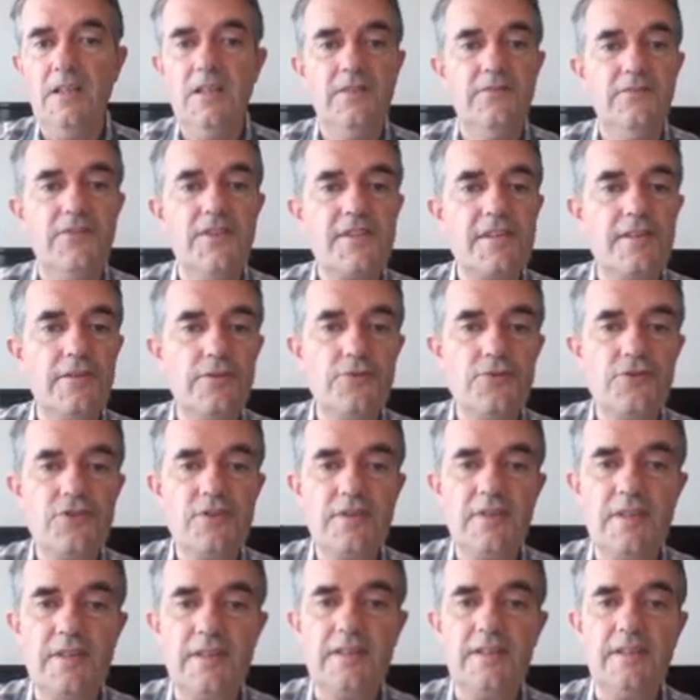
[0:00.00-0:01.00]
The
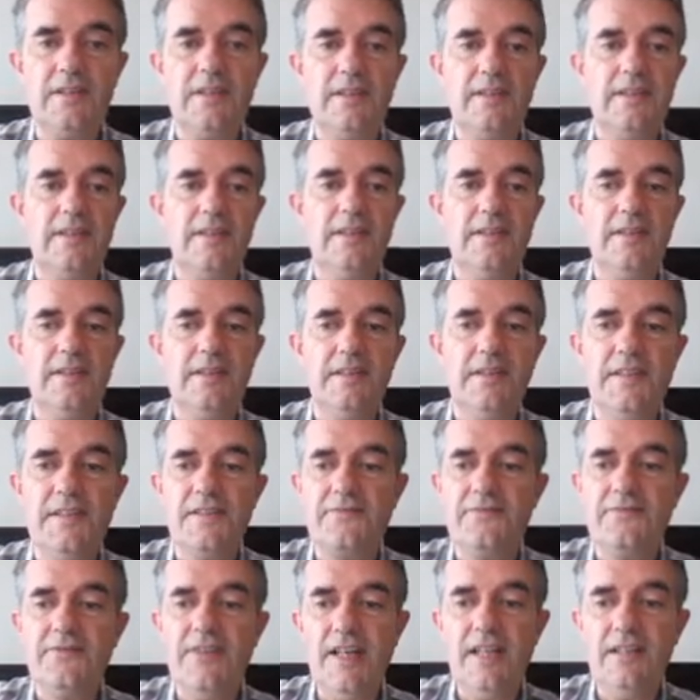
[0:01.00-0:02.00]
solution
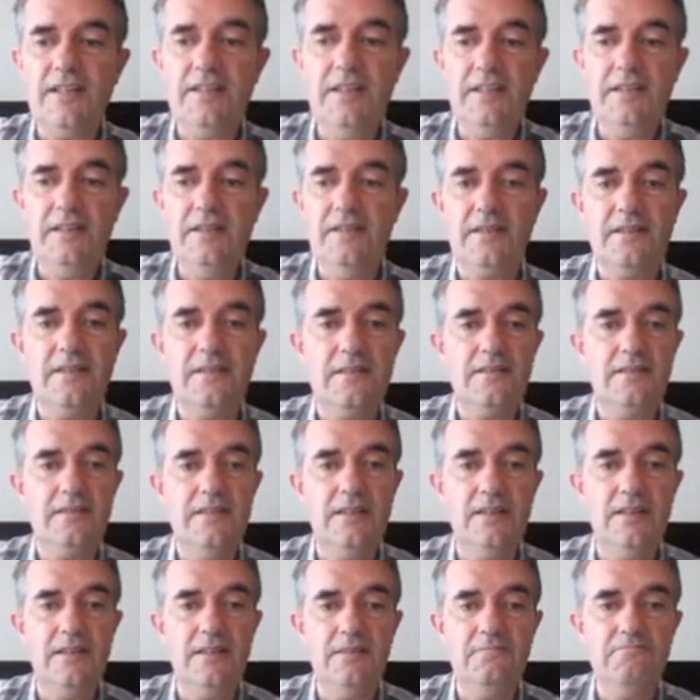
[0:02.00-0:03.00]
is fairly
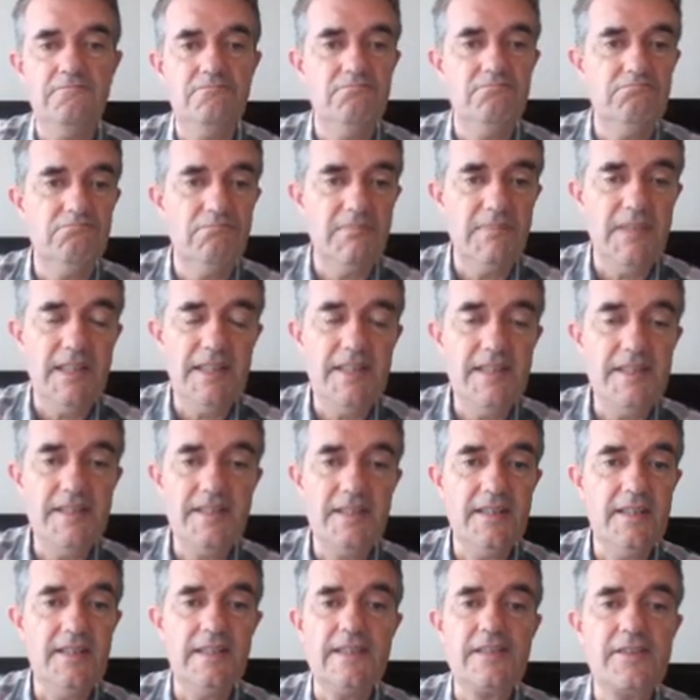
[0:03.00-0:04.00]

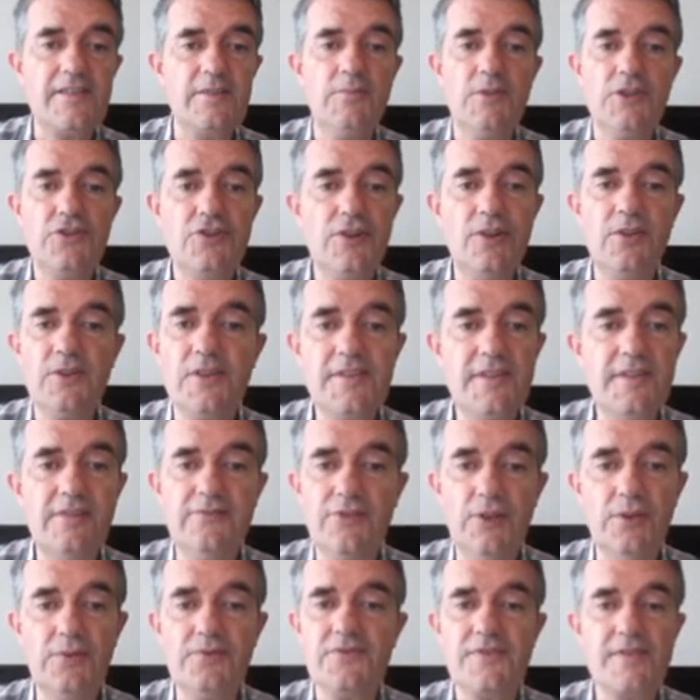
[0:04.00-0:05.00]
easy. It's a majority
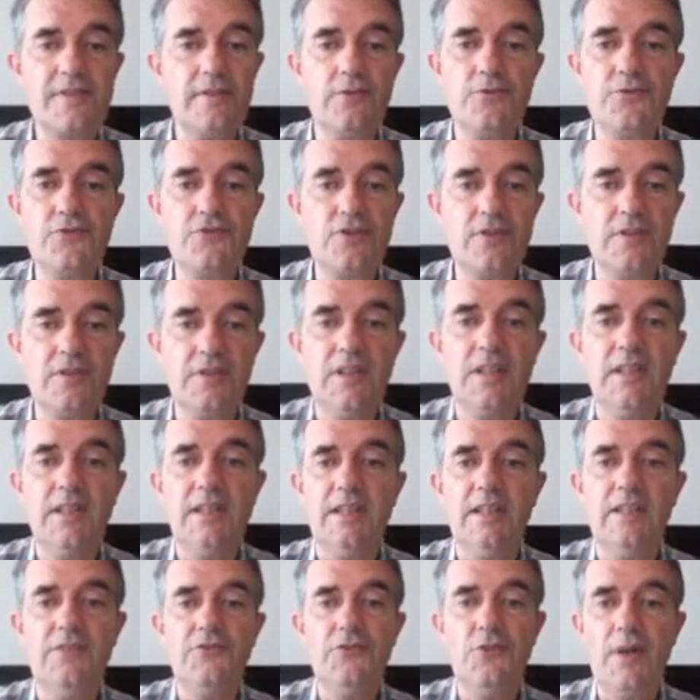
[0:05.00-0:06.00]
vote solution.
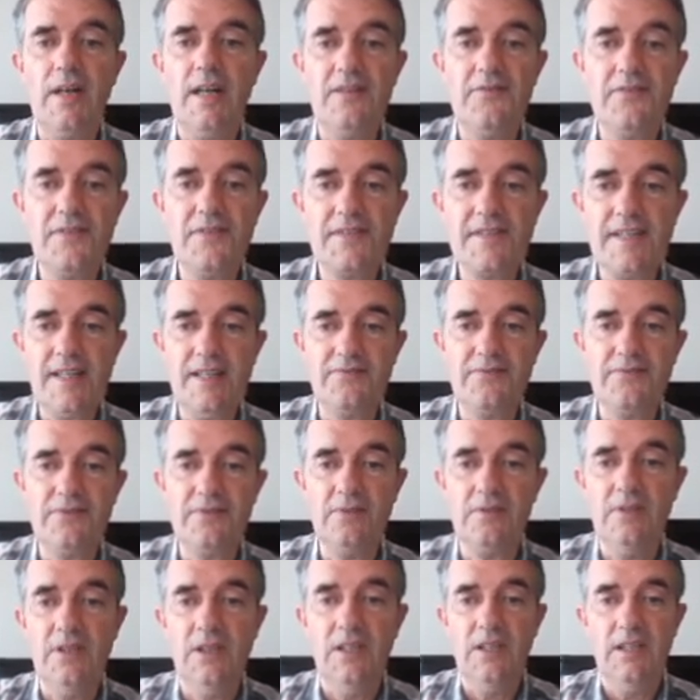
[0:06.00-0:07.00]
If you have
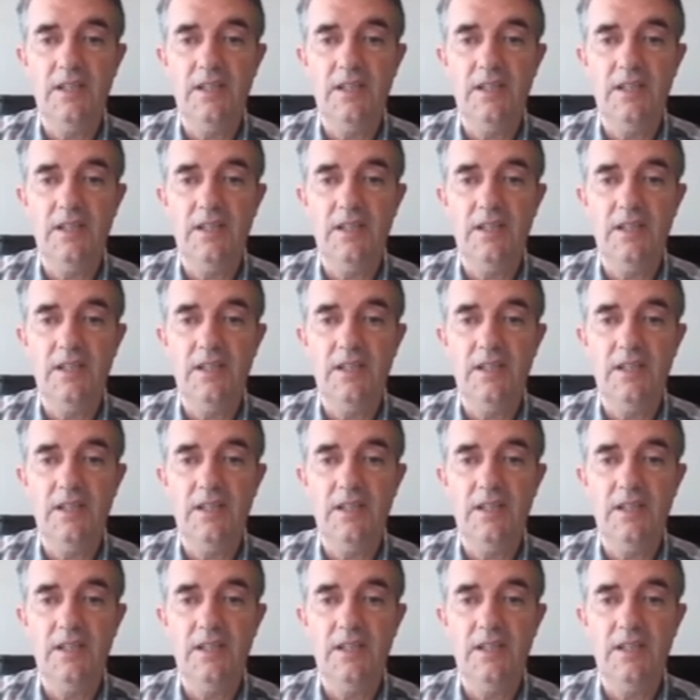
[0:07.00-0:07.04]
several